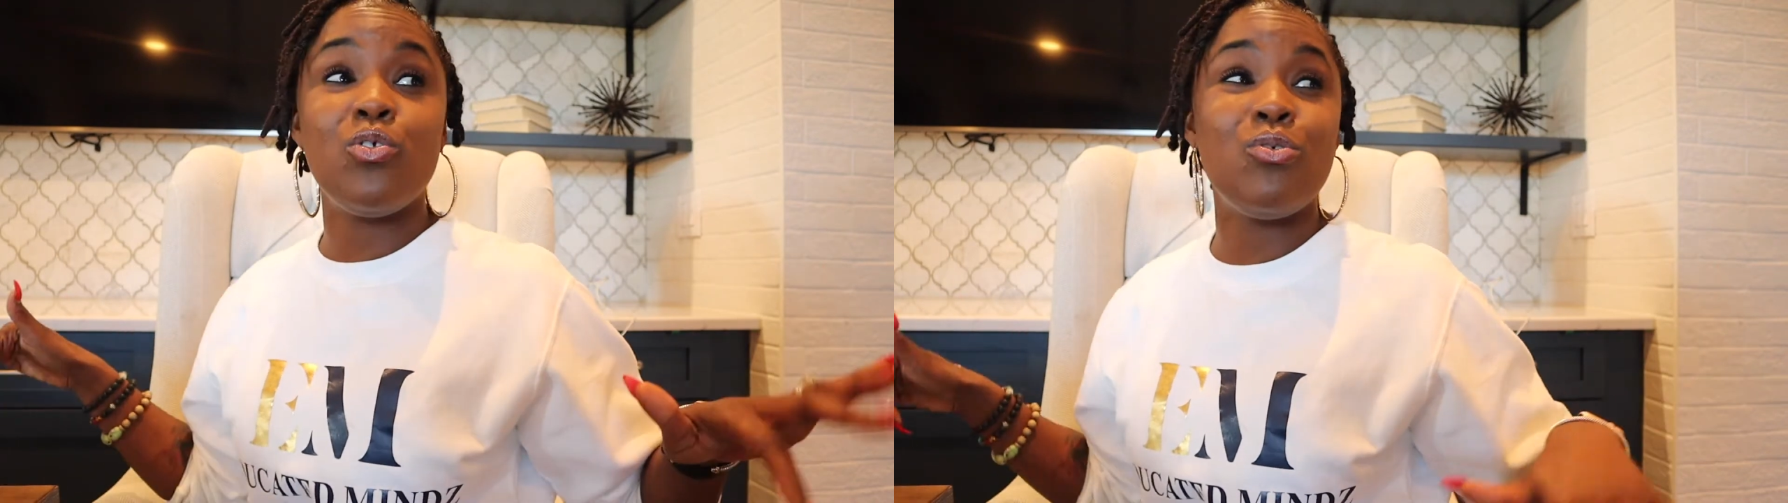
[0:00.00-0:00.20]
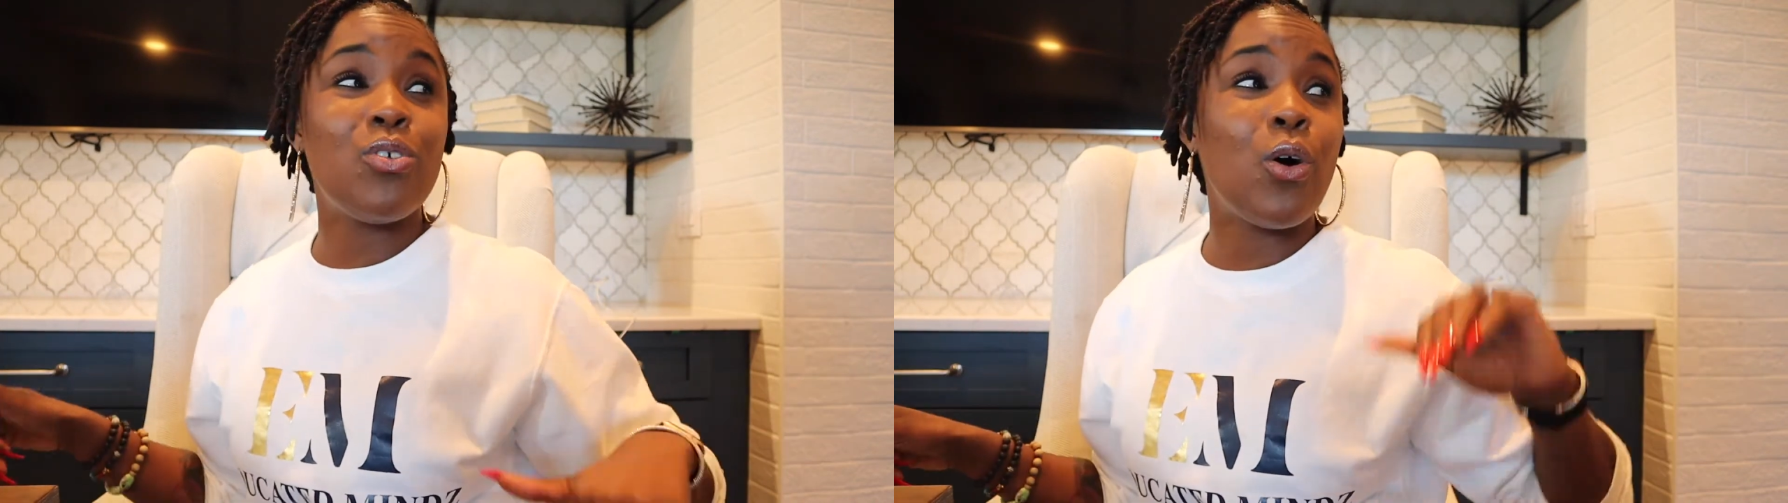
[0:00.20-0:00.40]

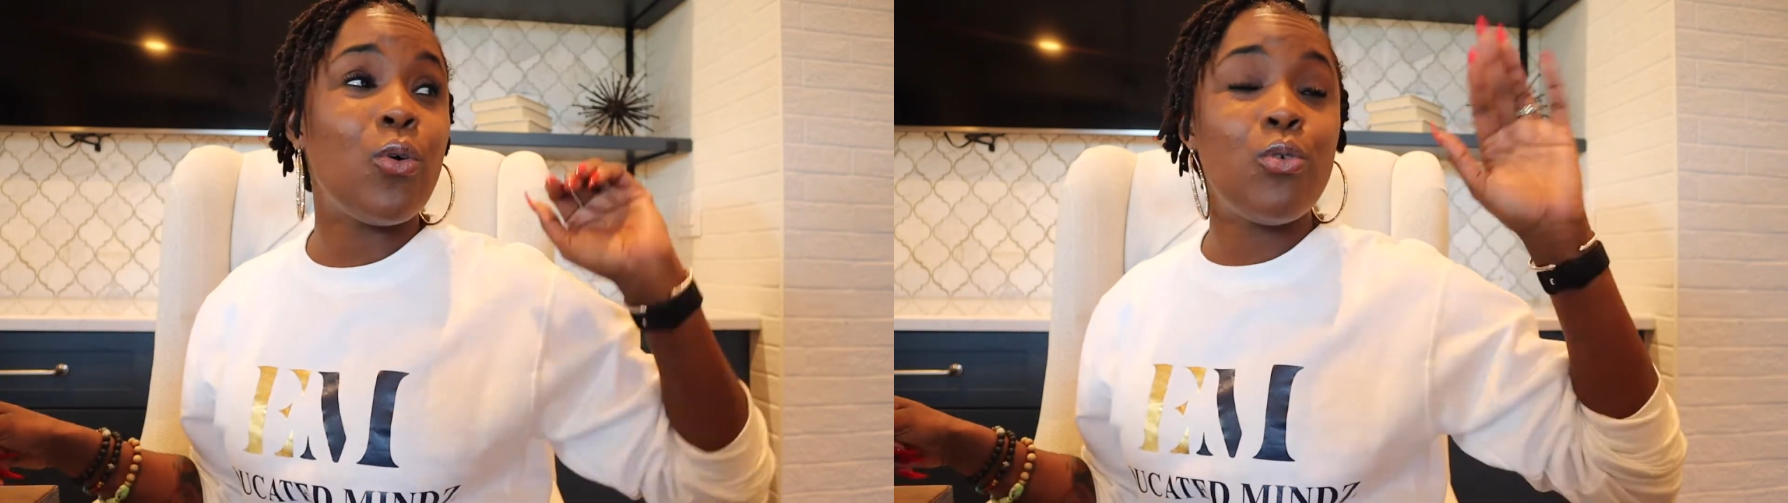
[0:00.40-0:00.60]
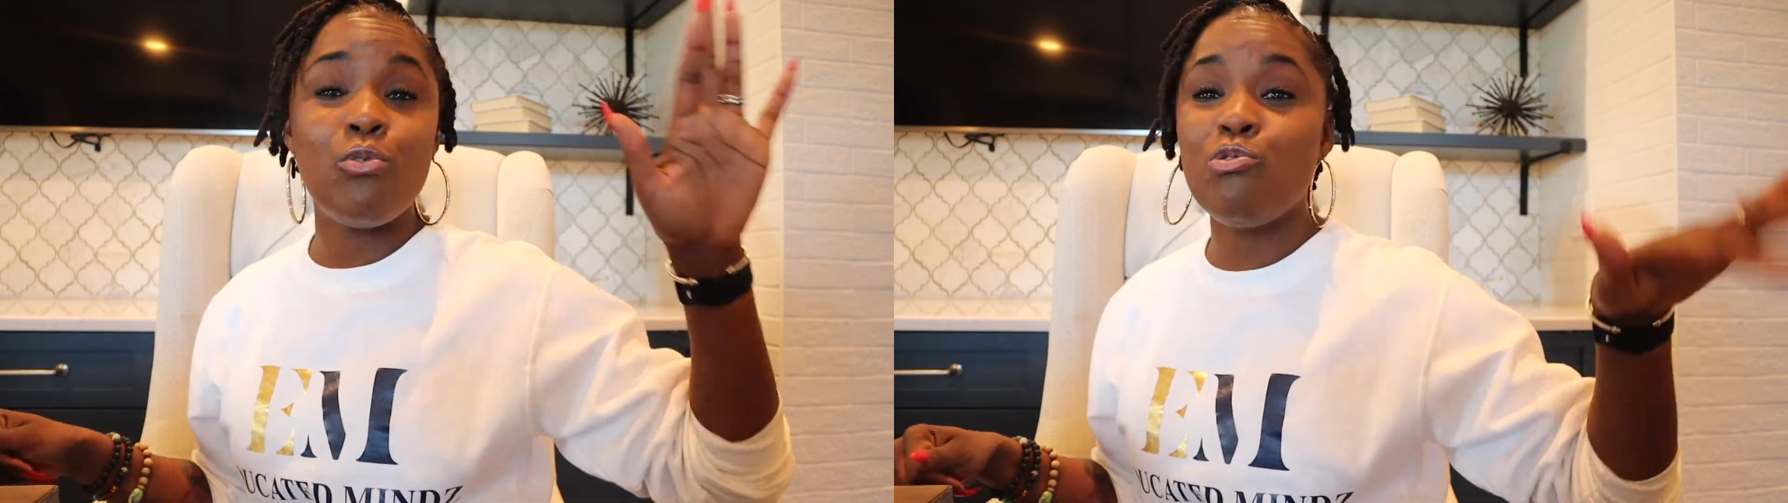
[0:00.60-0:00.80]
you know
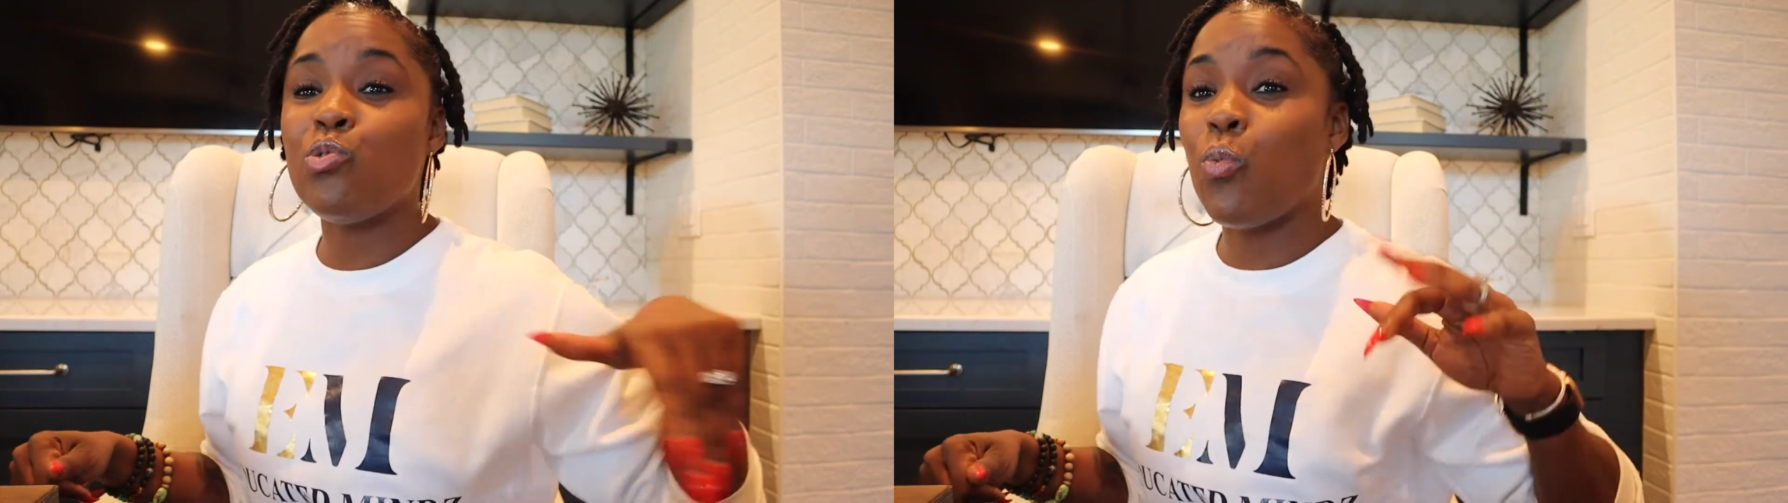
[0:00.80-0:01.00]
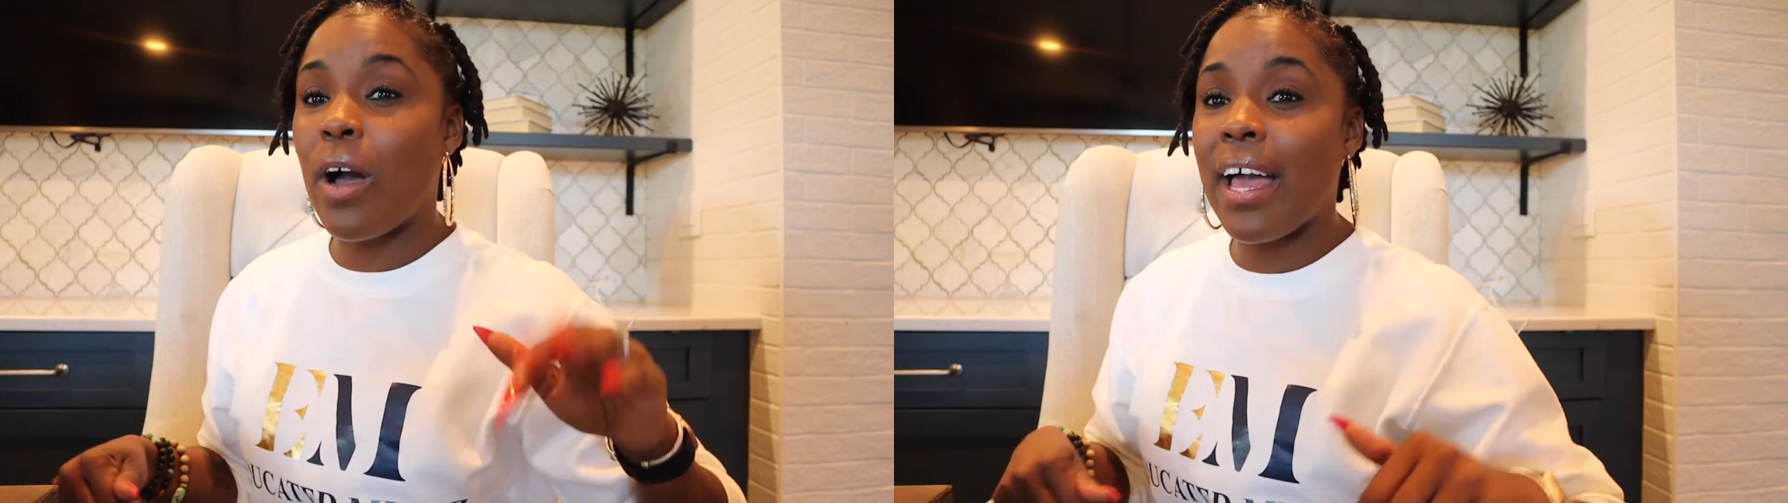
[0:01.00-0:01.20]

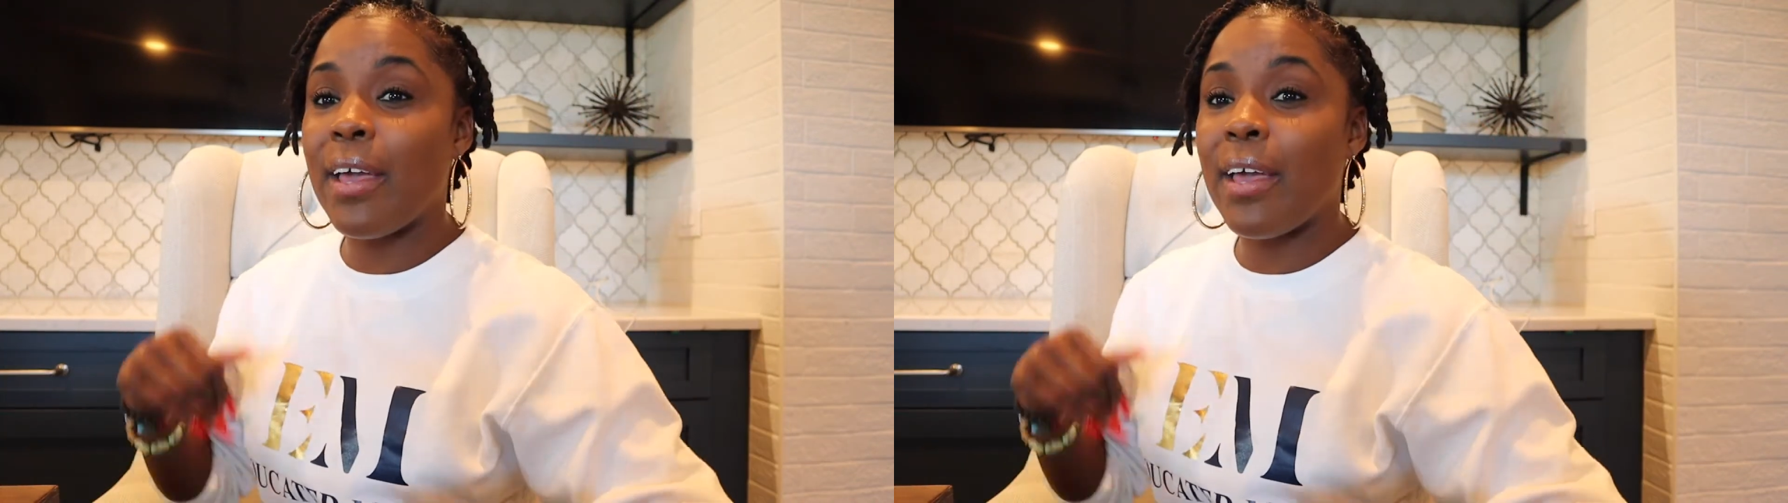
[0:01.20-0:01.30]
who's what